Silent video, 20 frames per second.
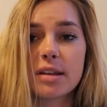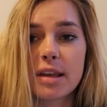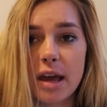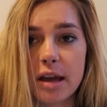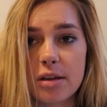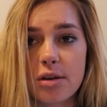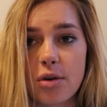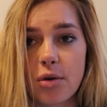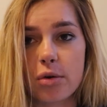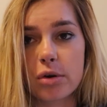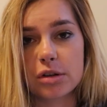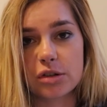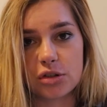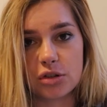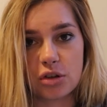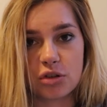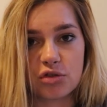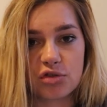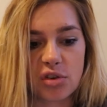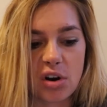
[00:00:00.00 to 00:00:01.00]
get your
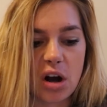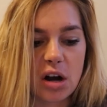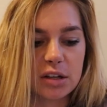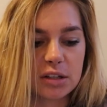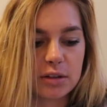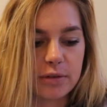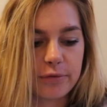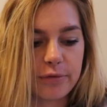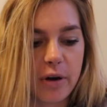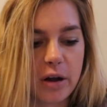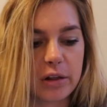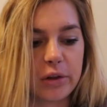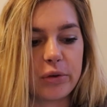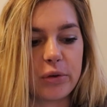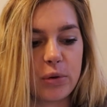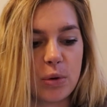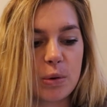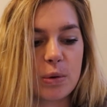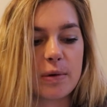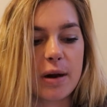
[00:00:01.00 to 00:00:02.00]
horse to draw to
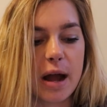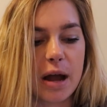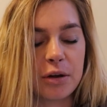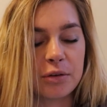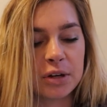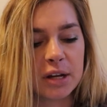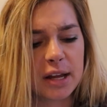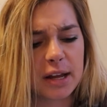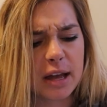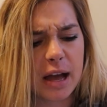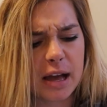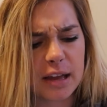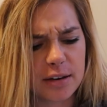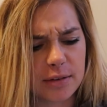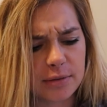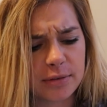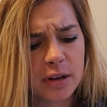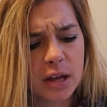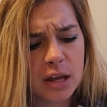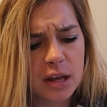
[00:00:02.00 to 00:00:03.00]
follow you around and kind
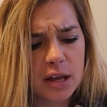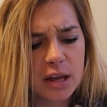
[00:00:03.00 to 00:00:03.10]
of